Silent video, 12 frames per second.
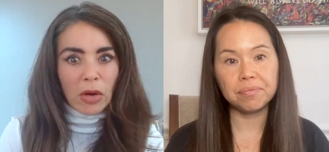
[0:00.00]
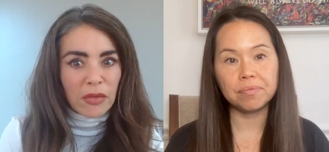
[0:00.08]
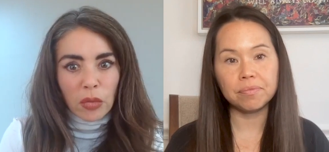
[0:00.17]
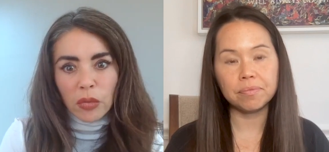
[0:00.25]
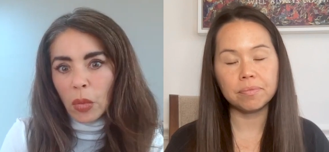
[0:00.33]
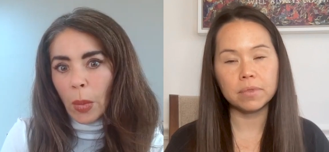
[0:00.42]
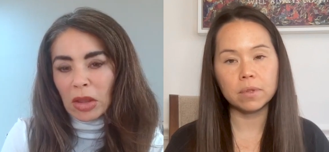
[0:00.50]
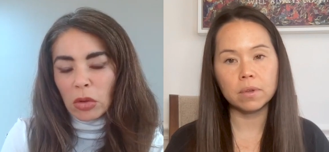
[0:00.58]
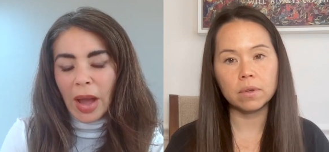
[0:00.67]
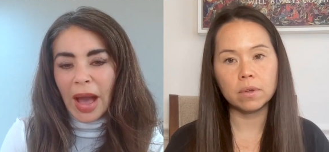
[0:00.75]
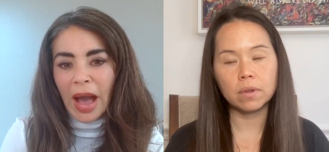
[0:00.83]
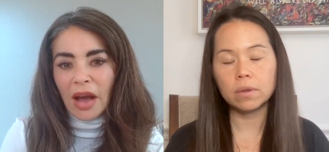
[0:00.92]
Speaker 1: grateful for what
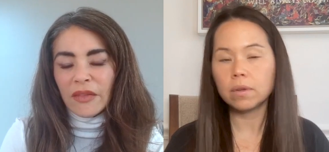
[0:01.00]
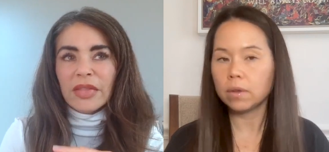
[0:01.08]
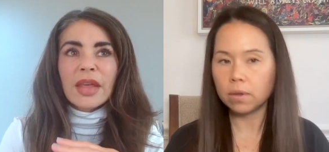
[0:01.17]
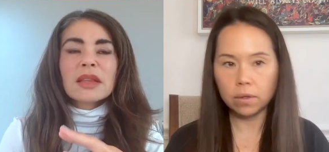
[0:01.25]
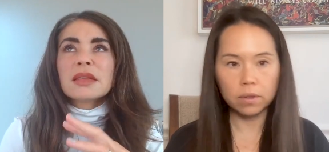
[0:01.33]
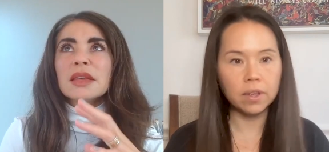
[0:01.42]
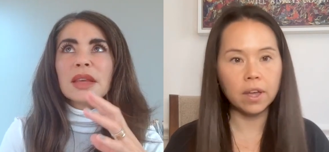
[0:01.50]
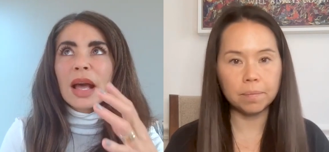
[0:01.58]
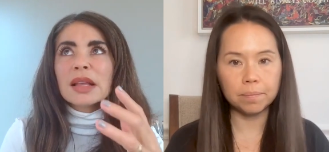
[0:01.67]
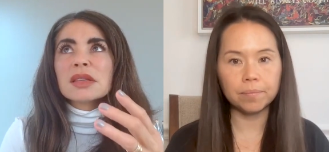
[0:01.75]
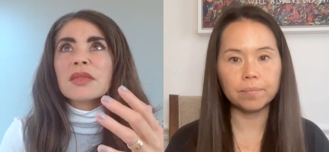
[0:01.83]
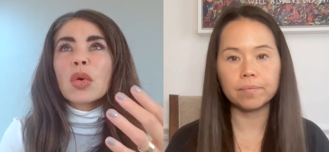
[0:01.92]
you have. And that,
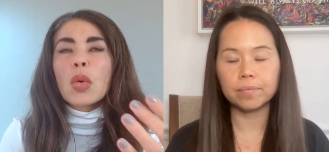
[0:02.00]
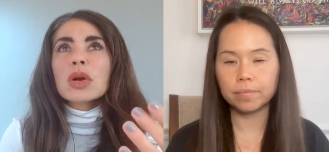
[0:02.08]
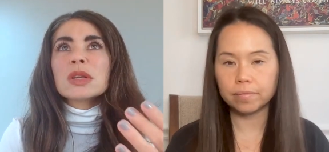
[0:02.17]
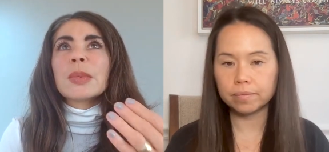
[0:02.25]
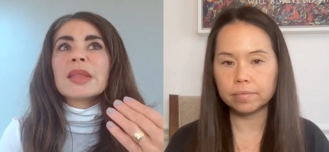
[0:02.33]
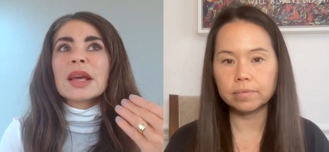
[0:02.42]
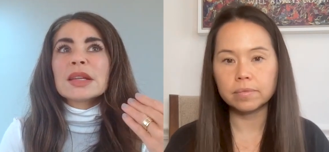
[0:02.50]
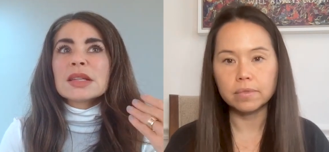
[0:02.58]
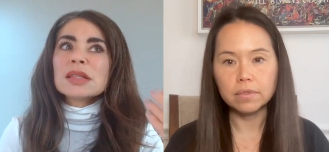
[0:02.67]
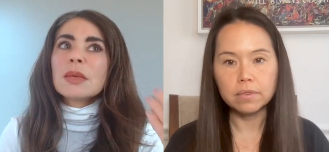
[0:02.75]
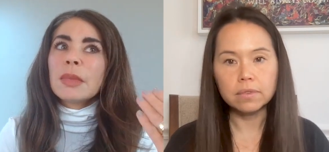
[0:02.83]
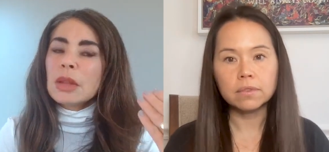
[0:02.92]
yes, of course, but that
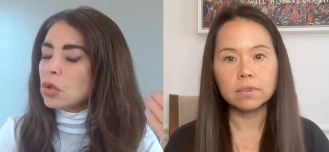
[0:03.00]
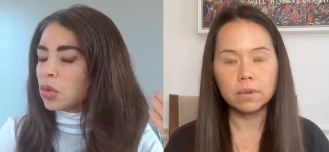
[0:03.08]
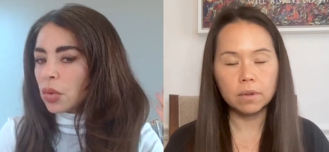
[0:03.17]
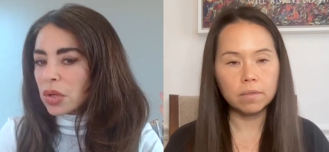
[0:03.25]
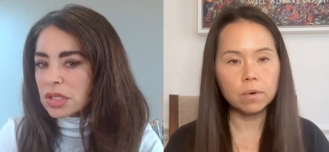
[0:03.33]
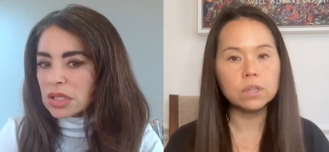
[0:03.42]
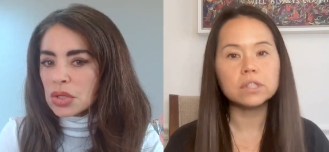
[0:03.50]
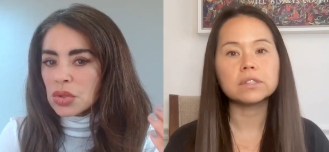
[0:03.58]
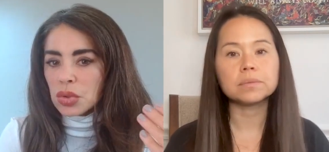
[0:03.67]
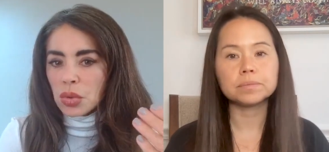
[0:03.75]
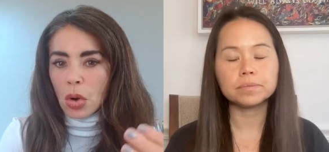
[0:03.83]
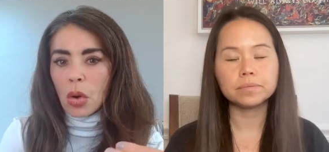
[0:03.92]
doesn't mean you don't
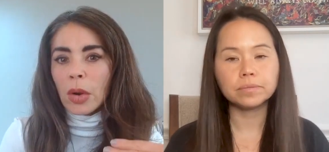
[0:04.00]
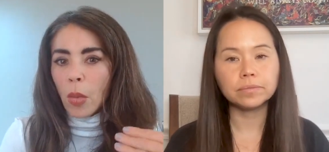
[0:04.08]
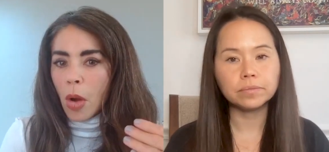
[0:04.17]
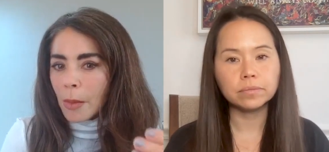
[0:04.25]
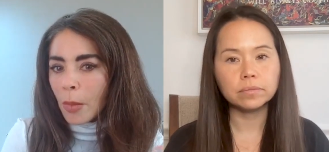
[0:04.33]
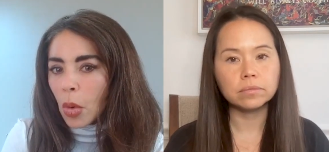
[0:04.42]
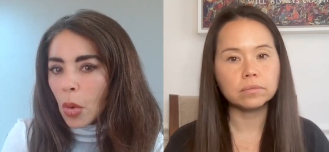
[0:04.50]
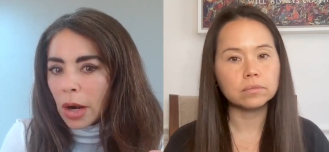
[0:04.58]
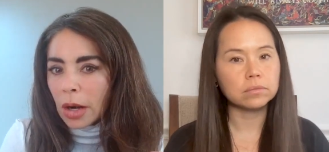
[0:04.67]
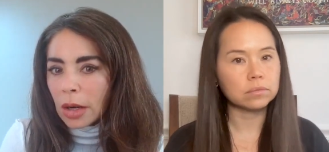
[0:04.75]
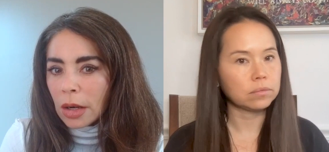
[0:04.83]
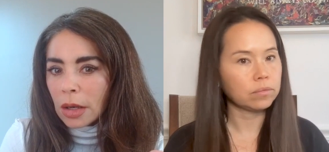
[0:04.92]
continue to grow and want more.
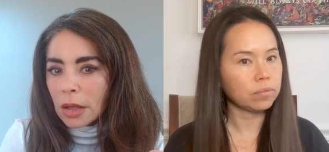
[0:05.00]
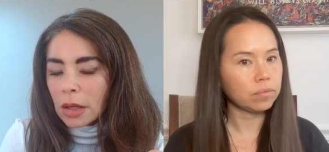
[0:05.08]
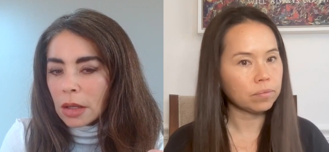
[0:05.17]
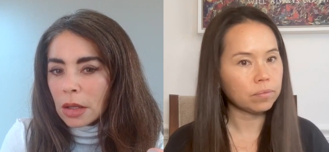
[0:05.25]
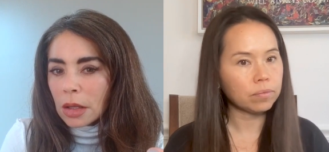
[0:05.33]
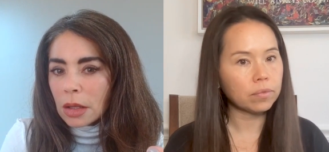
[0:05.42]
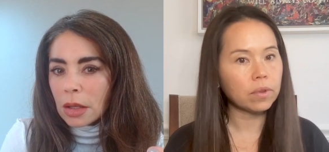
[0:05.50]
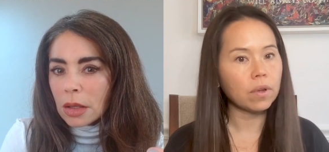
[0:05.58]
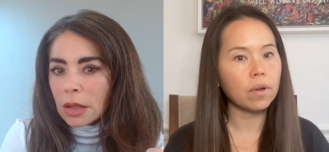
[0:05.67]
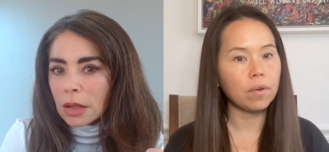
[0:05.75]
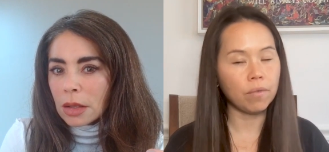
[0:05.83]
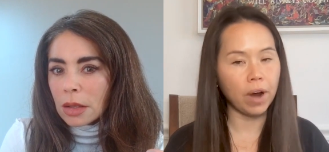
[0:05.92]

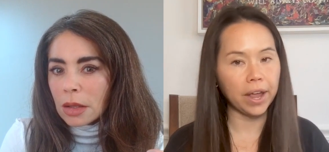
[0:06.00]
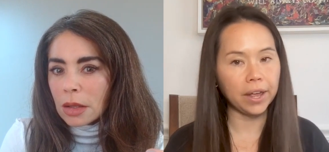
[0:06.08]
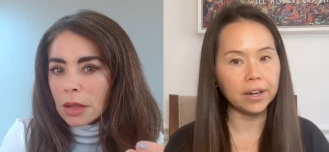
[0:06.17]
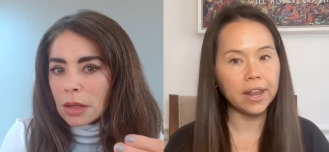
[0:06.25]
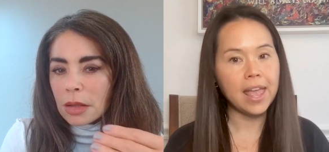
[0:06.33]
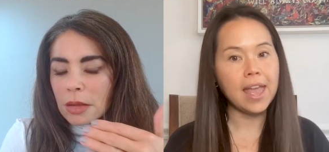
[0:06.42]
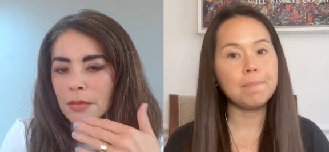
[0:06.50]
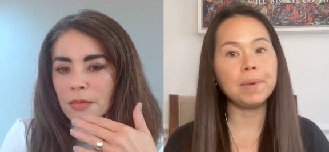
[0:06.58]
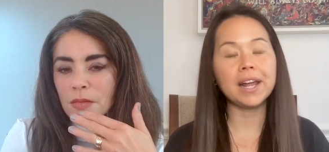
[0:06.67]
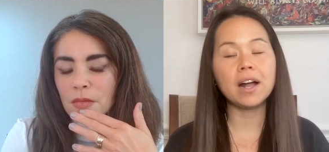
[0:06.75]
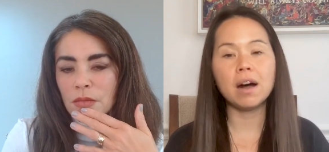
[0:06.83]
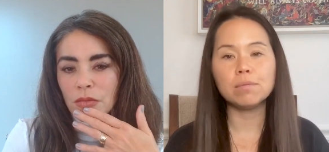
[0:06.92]
Speaker 2: Right. But
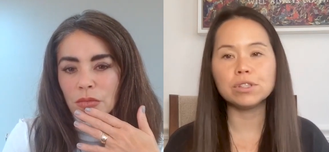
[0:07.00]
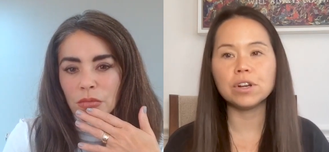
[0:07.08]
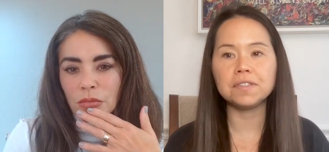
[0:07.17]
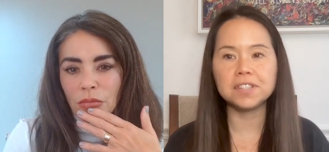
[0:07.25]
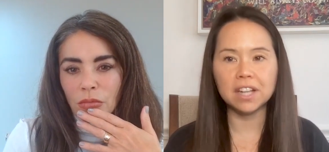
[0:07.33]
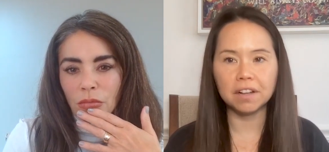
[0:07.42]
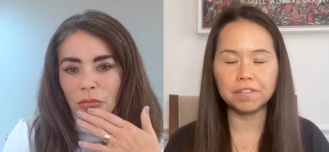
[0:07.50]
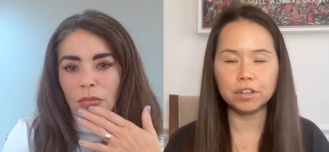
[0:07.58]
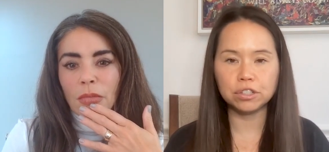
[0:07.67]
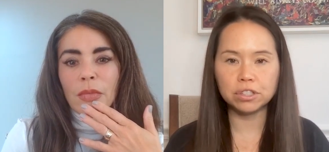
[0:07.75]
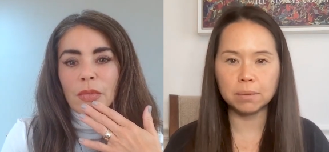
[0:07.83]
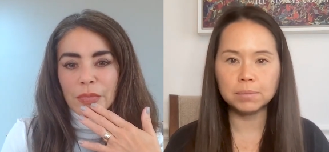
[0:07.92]
it comes off
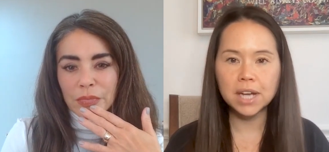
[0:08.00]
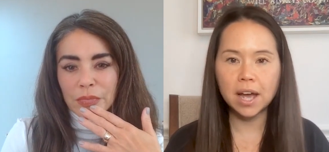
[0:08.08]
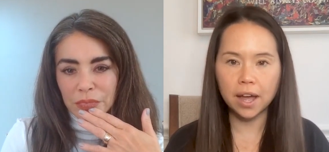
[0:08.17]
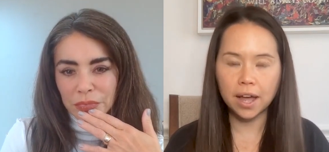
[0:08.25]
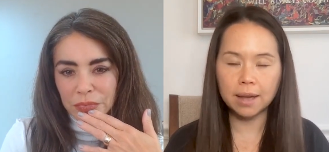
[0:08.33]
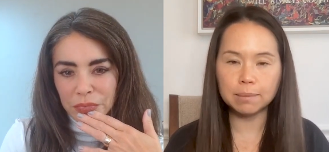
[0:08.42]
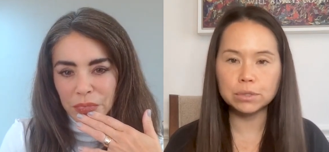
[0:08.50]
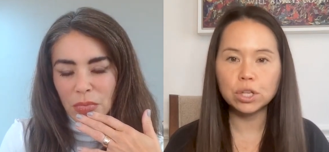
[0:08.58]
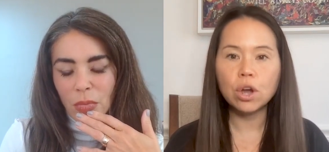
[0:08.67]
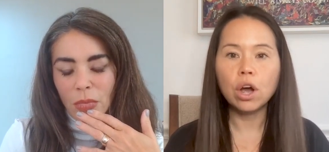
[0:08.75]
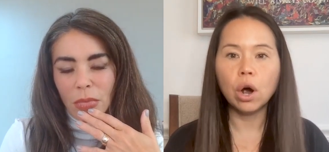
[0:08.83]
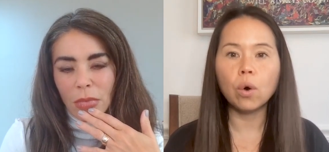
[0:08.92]
selfish sometimes
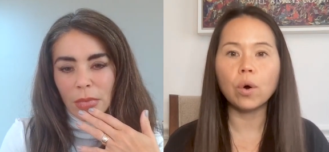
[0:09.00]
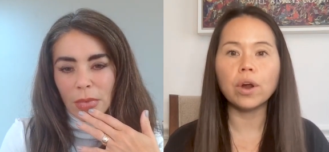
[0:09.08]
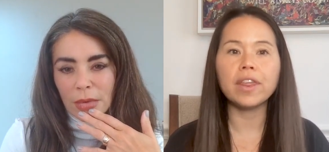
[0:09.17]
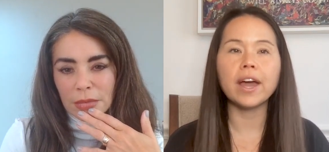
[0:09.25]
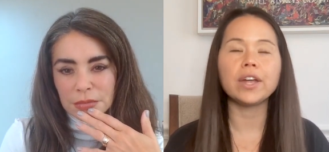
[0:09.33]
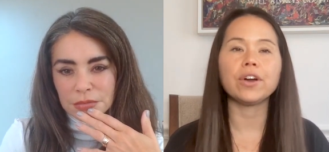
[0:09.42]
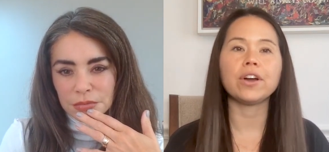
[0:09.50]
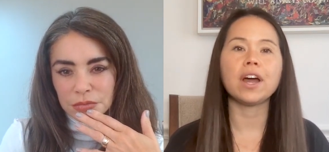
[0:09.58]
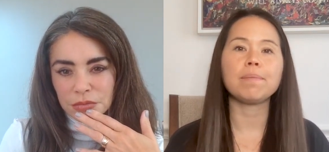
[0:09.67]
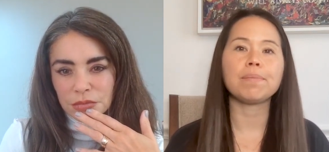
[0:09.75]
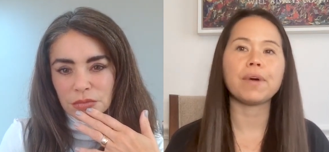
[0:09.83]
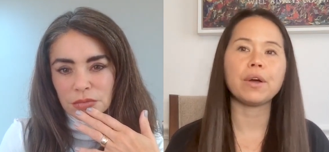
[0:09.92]
or that you're
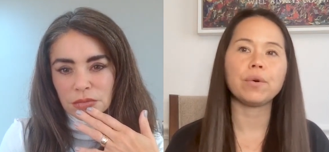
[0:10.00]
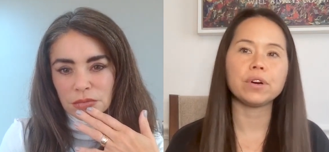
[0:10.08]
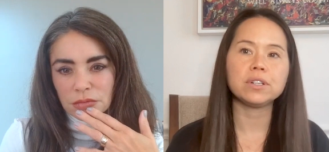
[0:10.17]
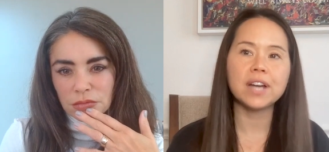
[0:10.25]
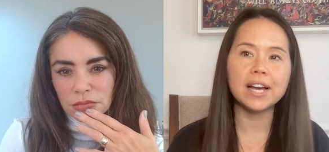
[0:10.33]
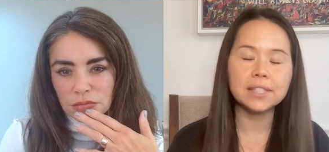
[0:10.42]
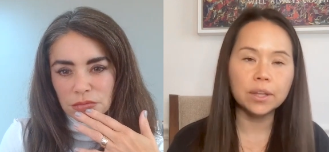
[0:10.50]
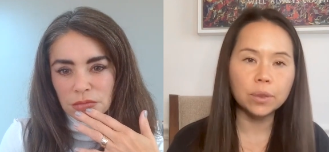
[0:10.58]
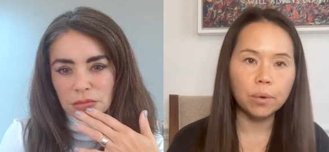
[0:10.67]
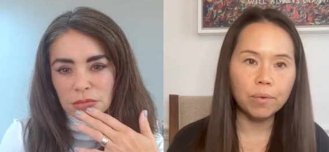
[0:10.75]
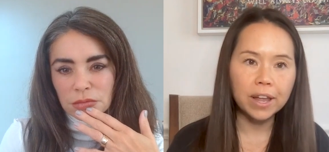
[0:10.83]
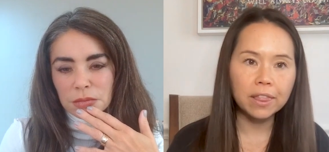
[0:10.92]
not prioritizing
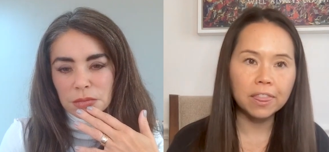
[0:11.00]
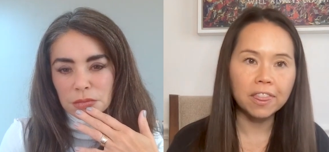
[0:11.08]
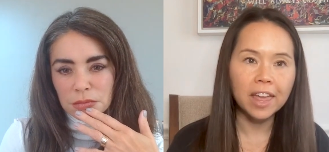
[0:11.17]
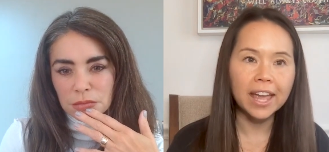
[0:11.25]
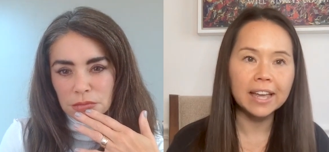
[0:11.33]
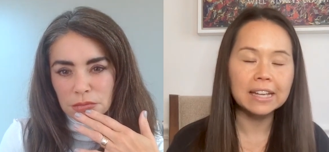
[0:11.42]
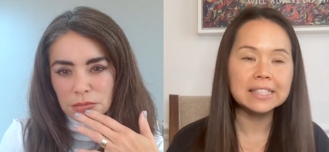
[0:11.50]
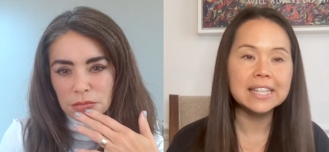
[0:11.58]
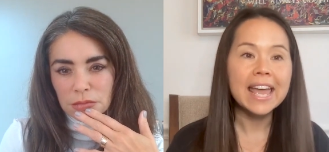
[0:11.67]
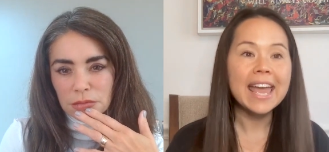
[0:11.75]
the right things.